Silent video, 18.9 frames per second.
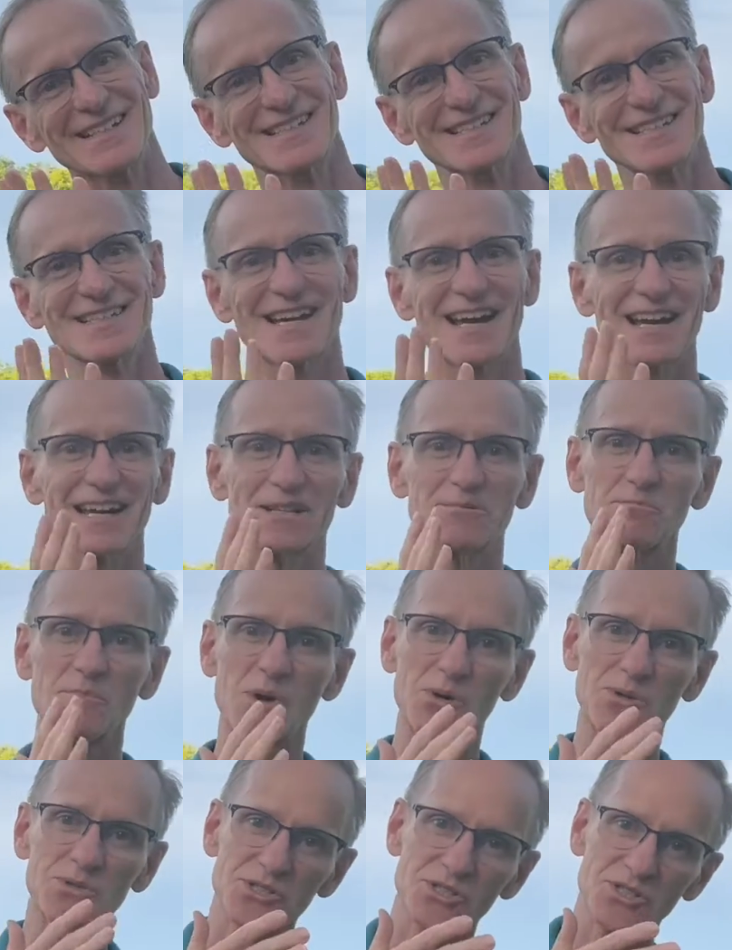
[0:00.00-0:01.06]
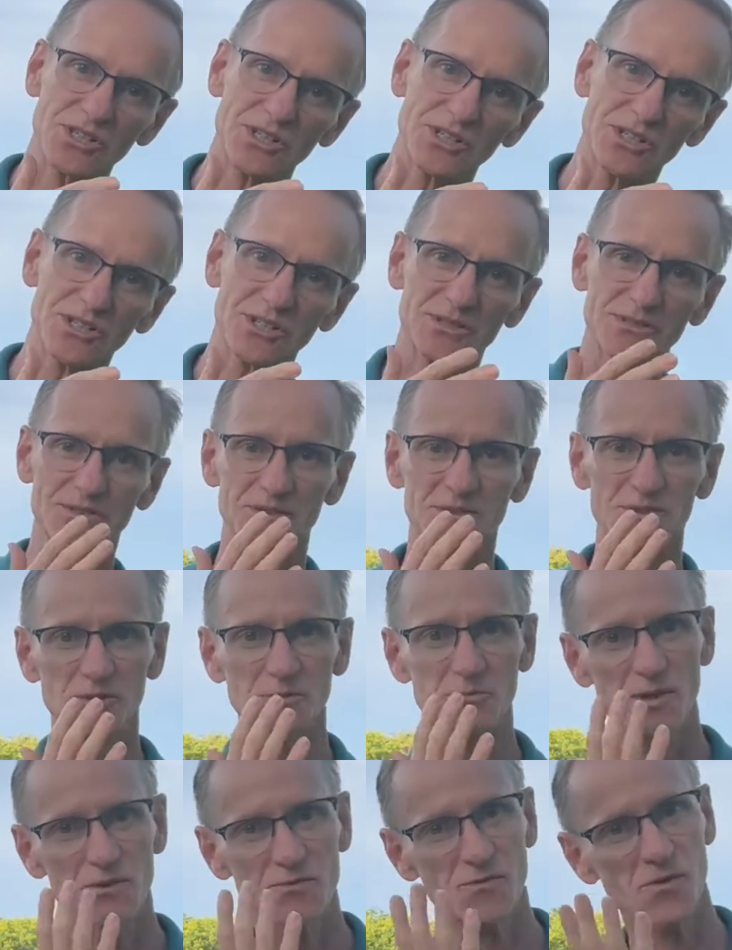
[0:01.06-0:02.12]
to side motion, a little
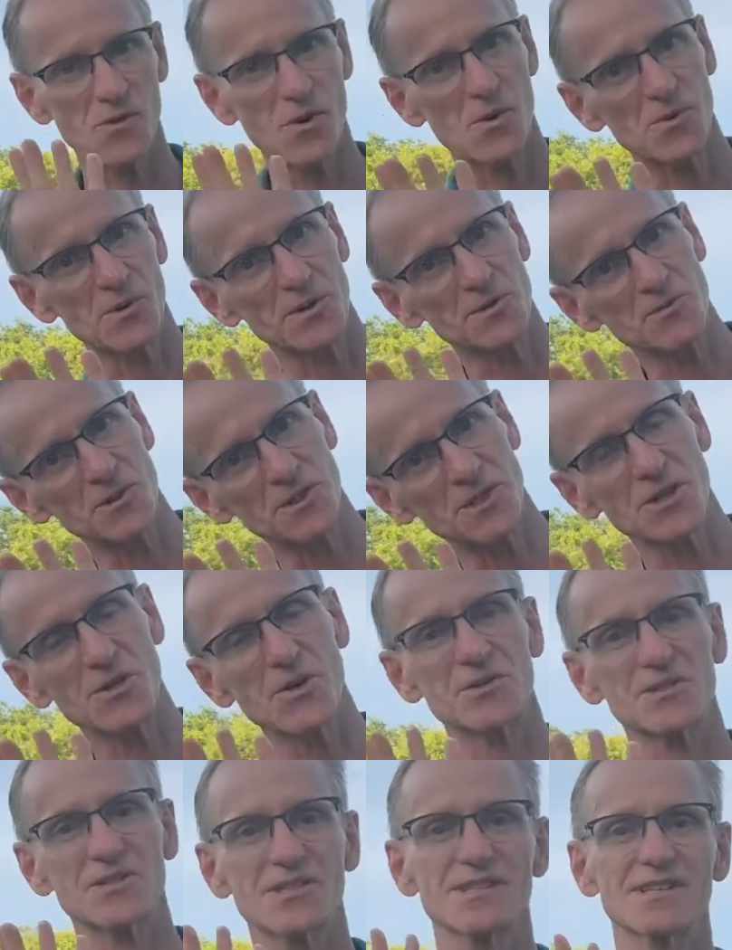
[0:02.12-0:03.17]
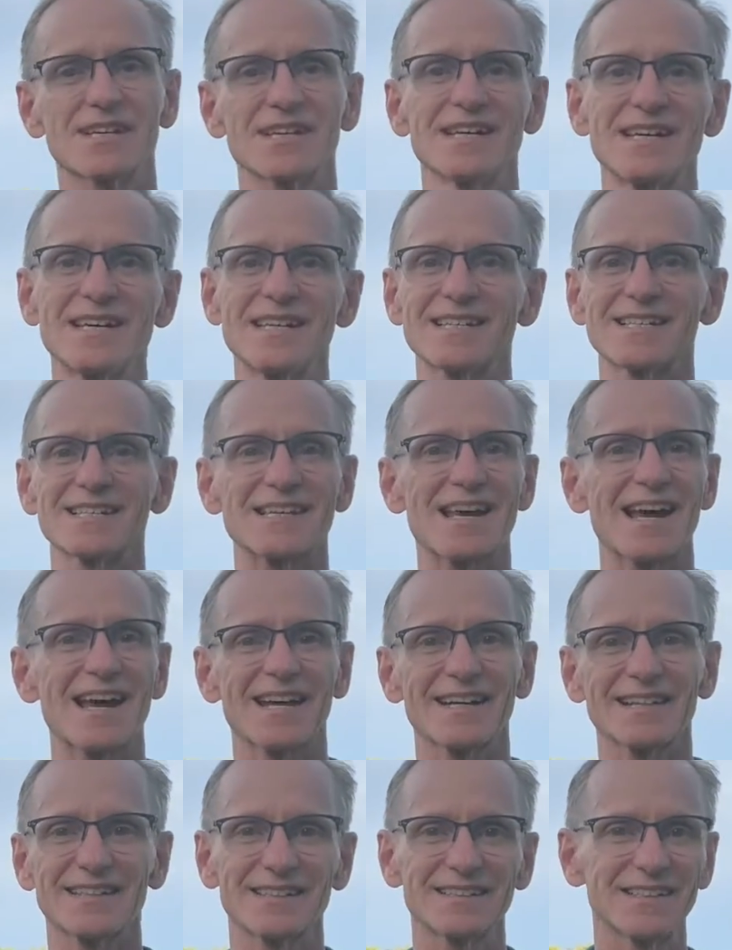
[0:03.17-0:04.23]
bit forward when you go to the
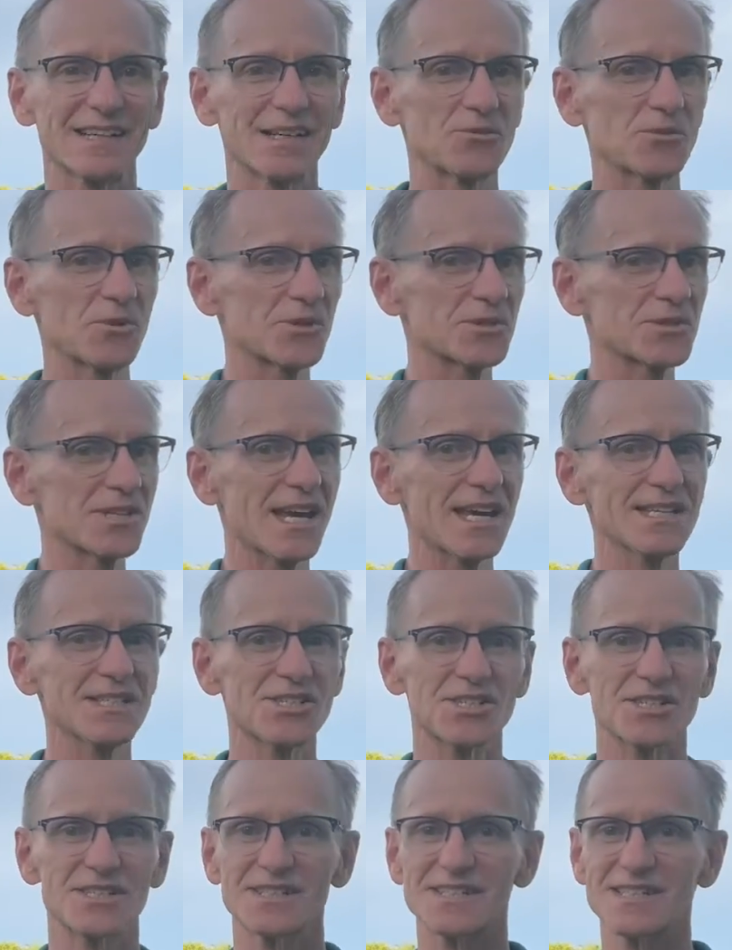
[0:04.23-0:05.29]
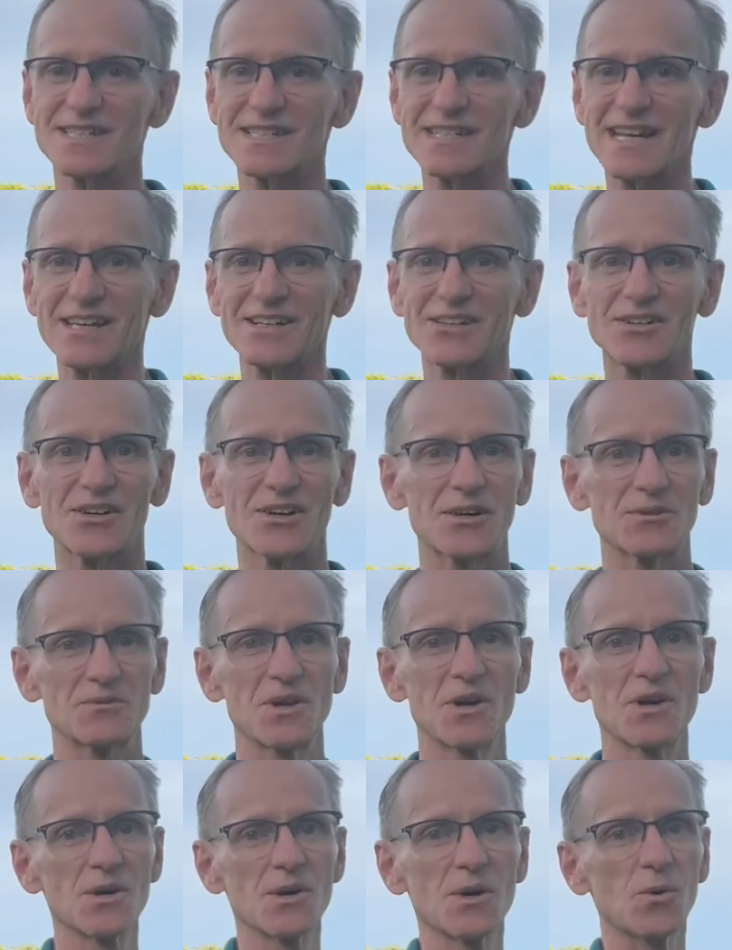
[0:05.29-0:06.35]
side, and then rotation, staying on
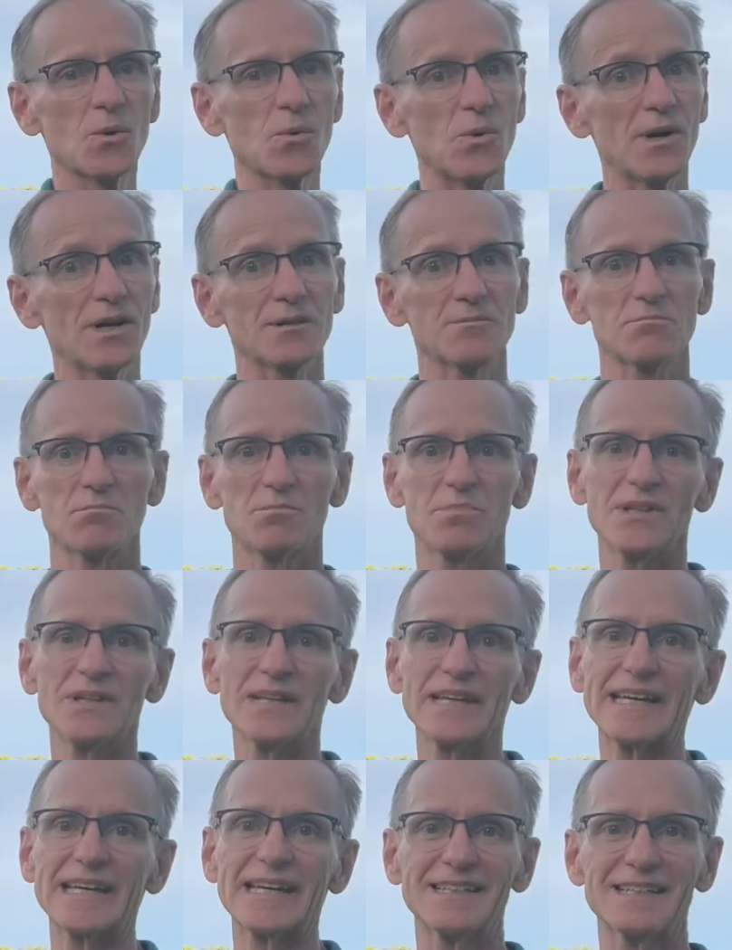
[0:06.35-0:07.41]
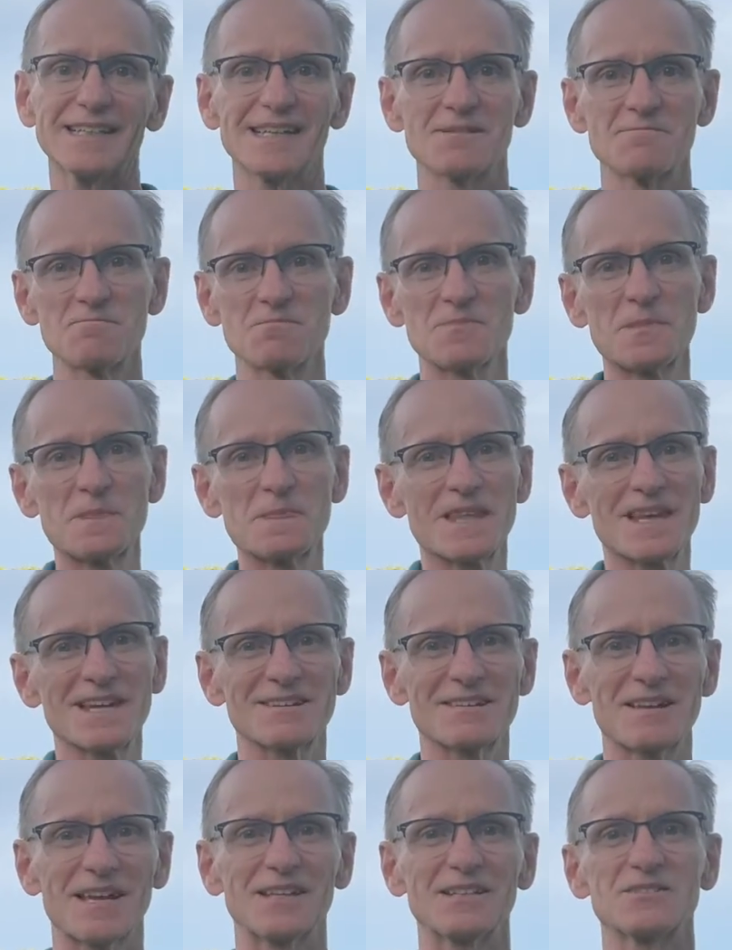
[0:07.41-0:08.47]
one plane.
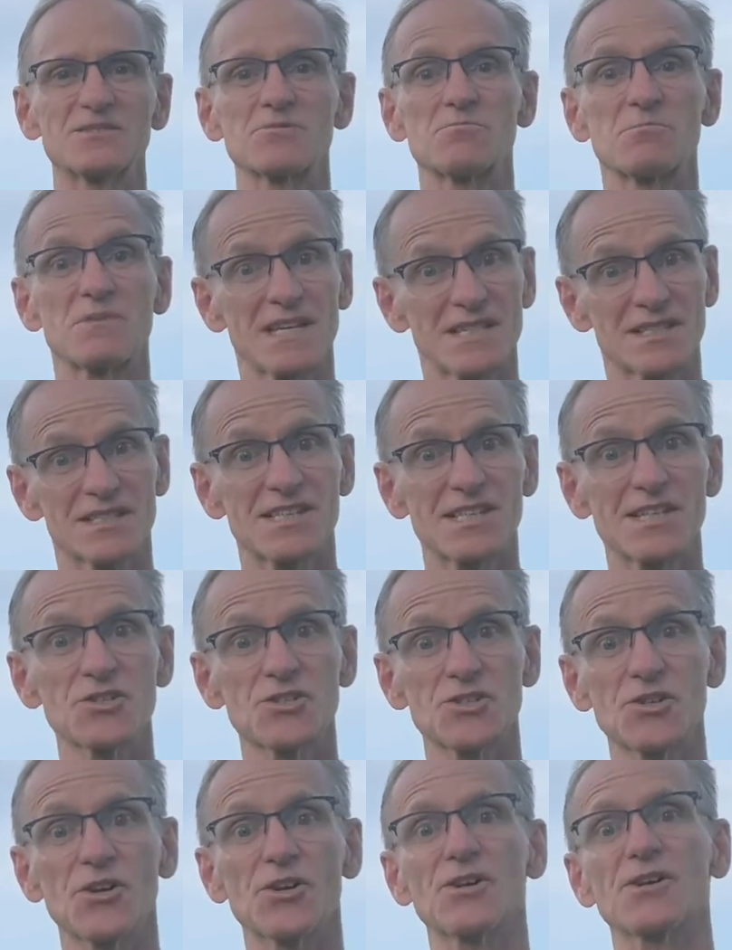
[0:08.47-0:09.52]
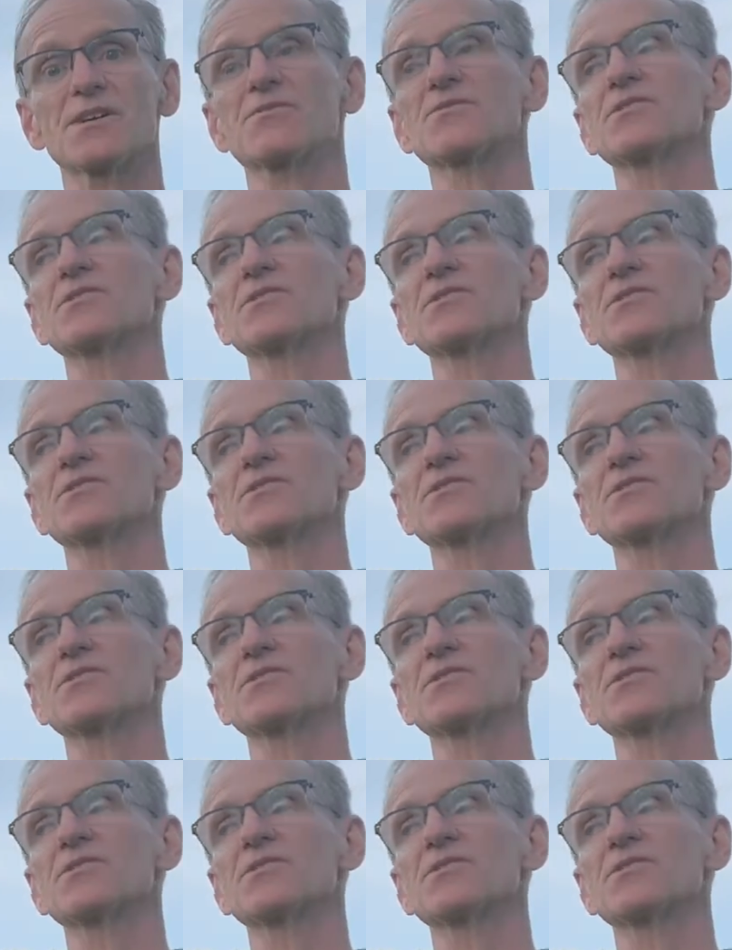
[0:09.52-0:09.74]
And it's easier if